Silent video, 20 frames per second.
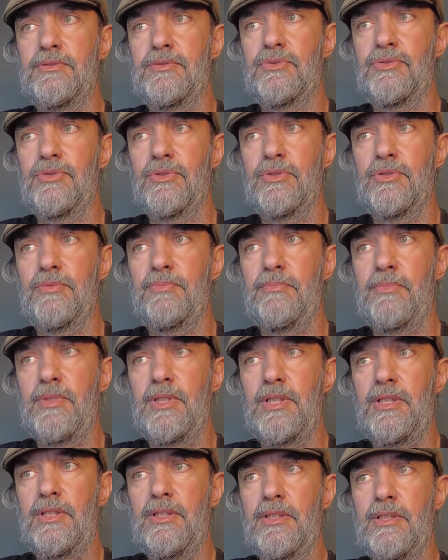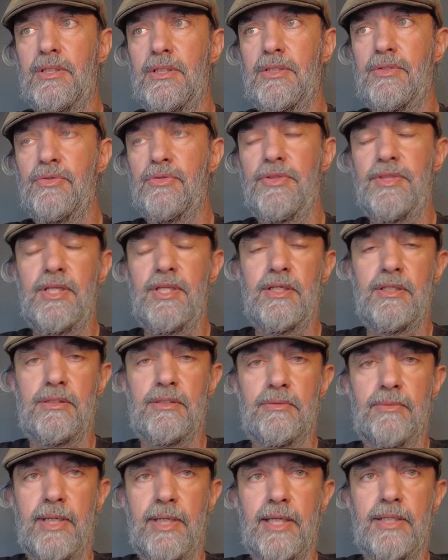took me to think
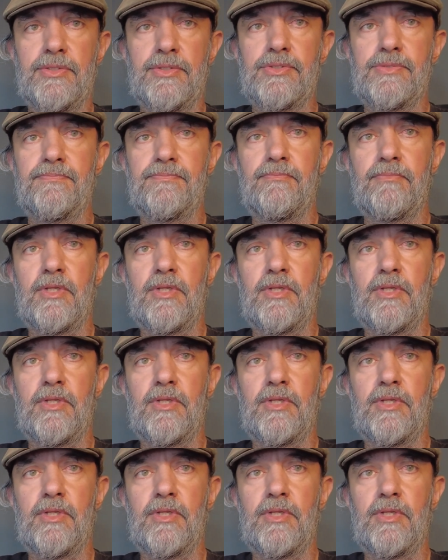otherwise.